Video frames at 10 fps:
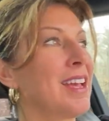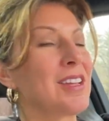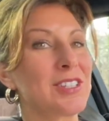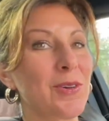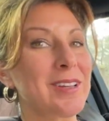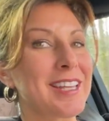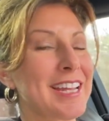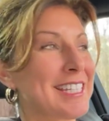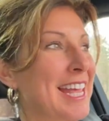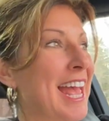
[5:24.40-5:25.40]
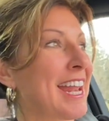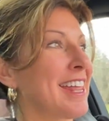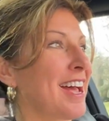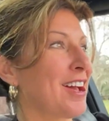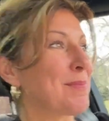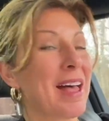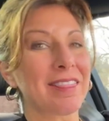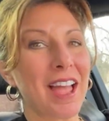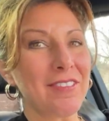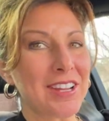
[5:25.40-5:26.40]
So as I said, a
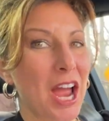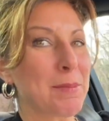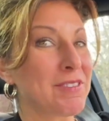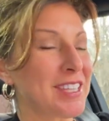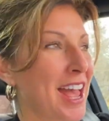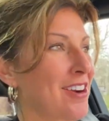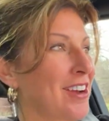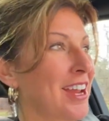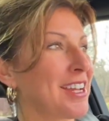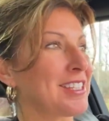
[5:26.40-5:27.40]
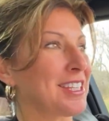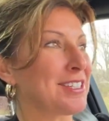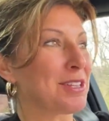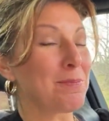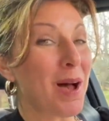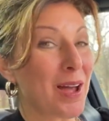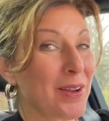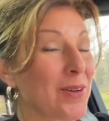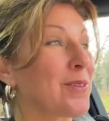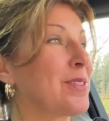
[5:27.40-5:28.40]
lifetime of Saturdays is the
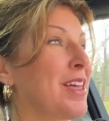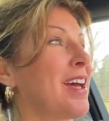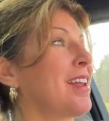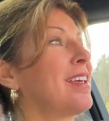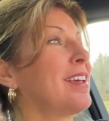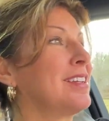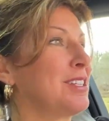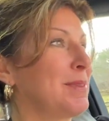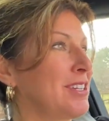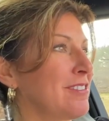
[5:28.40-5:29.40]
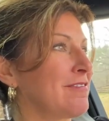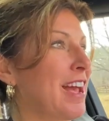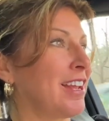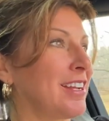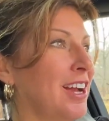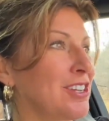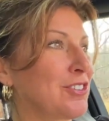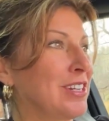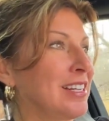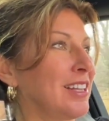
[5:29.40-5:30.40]
motto that Dominion Valley
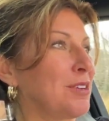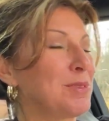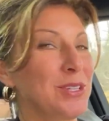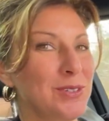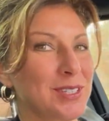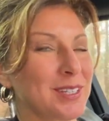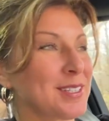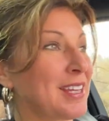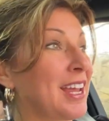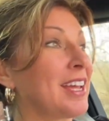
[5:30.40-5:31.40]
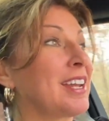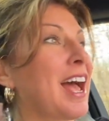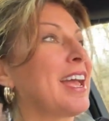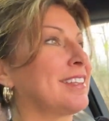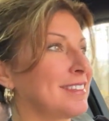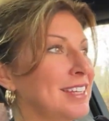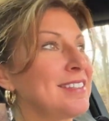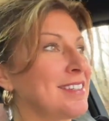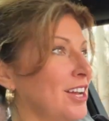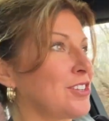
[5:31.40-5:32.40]
Country Club uses, and it's
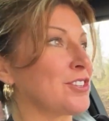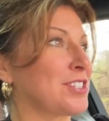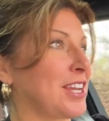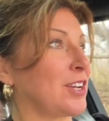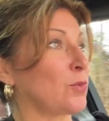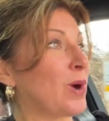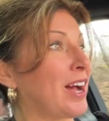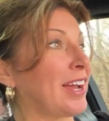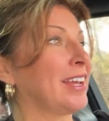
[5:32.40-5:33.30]
easy to understand why.